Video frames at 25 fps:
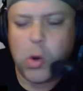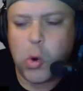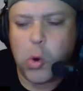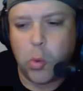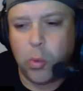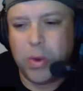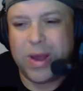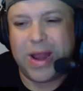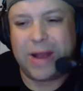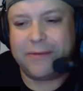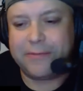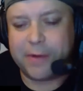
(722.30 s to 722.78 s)

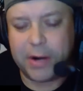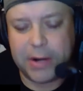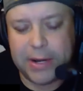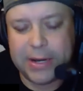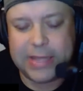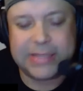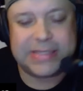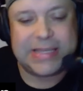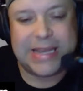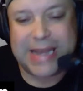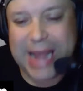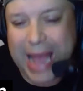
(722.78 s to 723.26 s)
whatever it
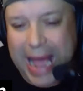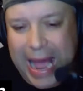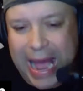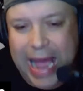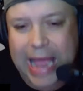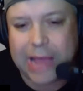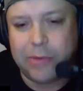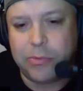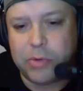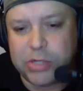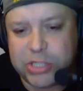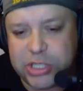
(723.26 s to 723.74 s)
is. And
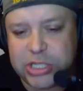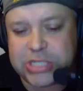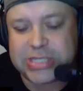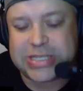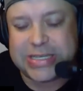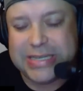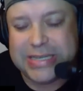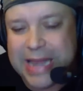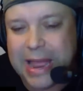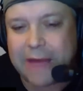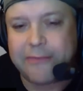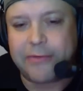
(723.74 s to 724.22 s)
Iowa
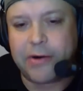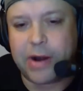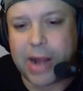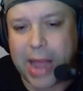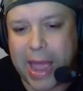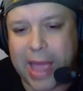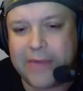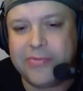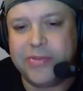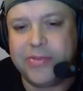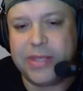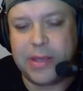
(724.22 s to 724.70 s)
just never
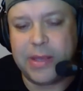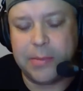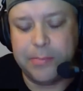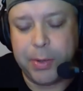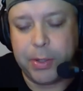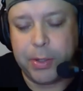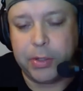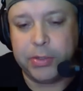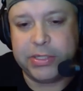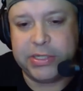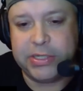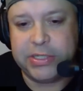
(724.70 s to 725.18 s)
had the
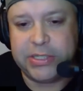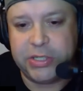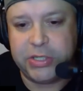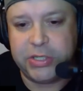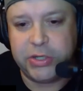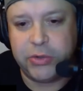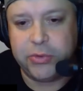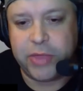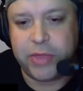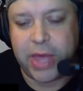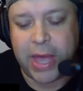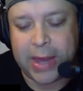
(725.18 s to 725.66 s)
ability to
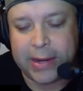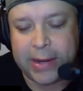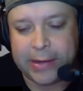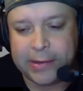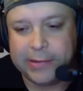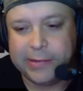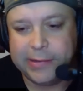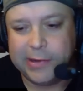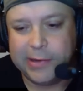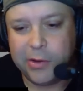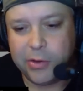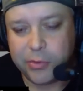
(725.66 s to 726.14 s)
do that
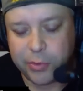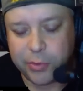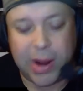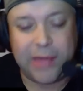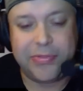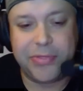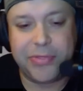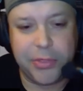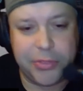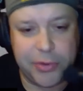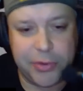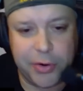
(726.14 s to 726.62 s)

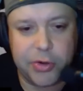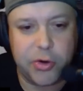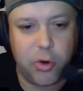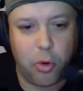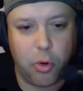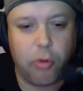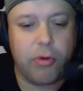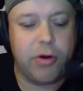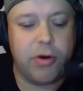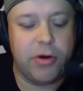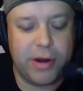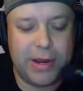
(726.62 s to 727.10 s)
throughout the third
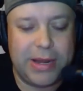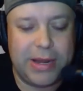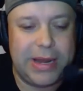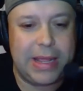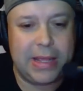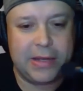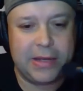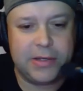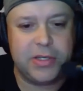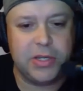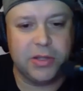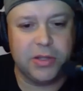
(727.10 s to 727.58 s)
quarter and
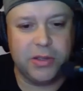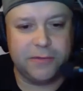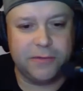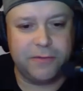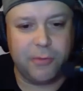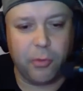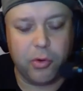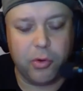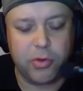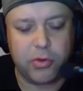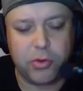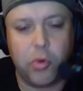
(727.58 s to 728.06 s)
into the
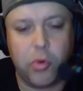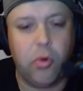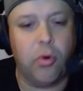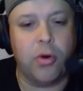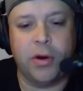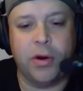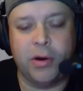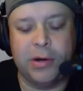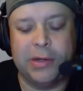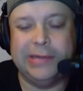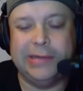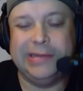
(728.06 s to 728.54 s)
fourth
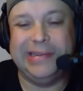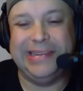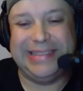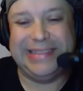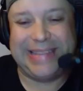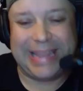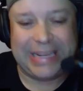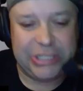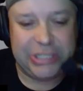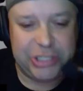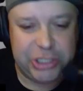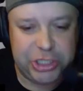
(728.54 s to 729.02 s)
quarter.
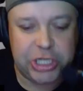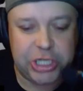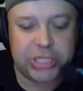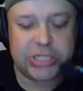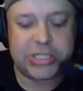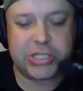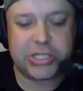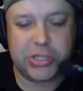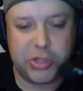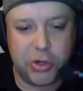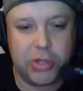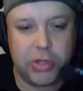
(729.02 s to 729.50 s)
They
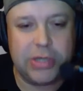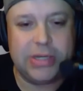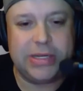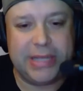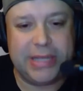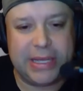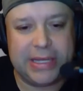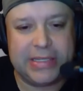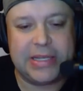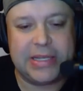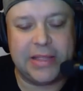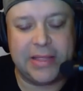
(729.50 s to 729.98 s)
just couldn't
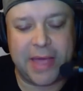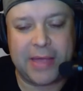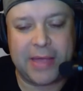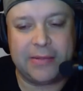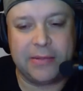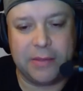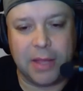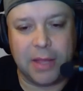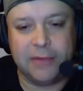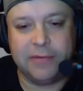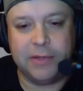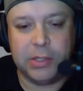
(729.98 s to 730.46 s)
get to
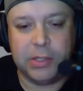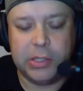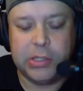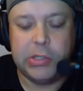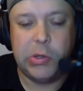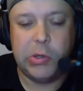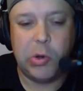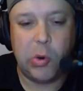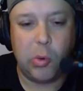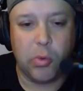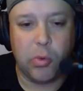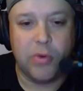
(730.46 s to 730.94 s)
that level
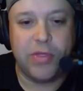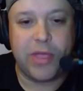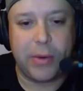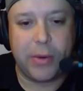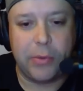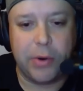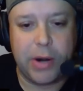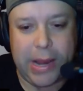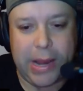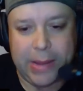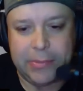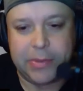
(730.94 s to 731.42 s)
where
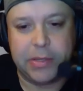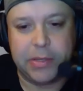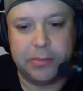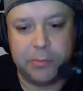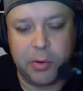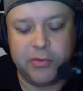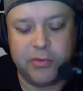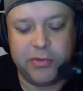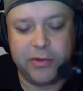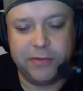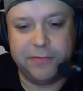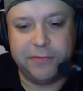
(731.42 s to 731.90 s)
they were able to
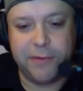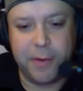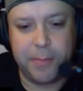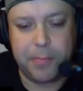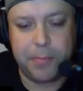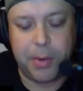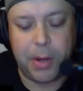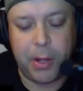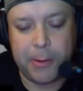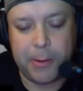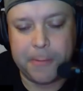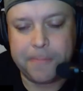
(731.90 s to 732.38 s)
move the
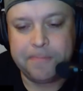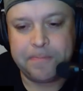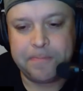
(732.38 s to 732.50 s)
football.